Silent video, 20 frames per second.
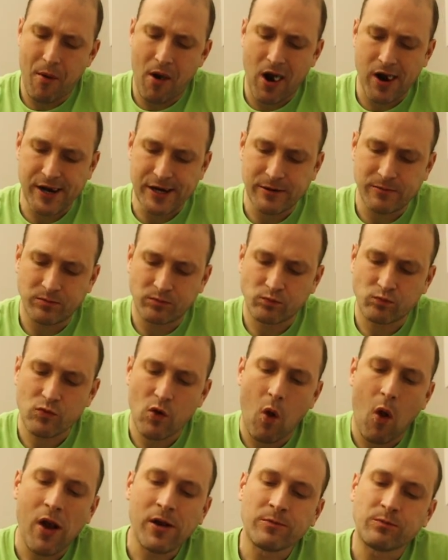party
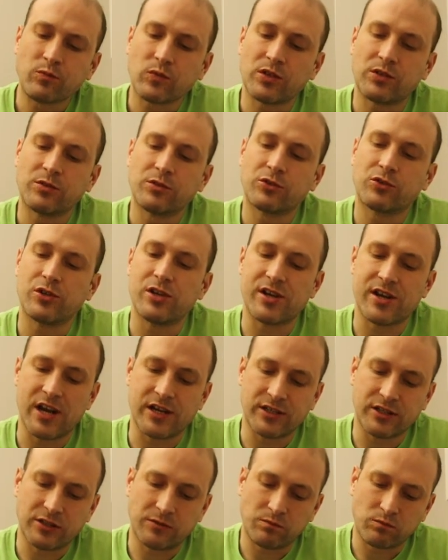to
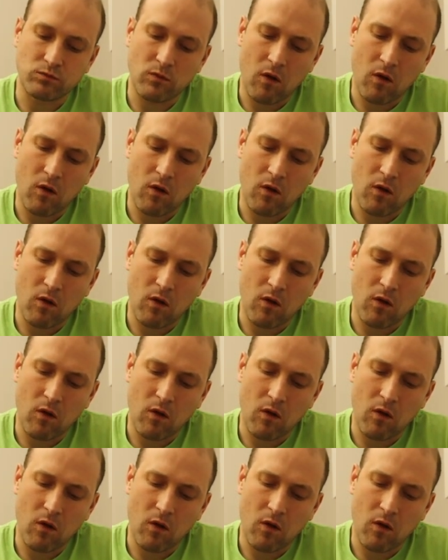attend.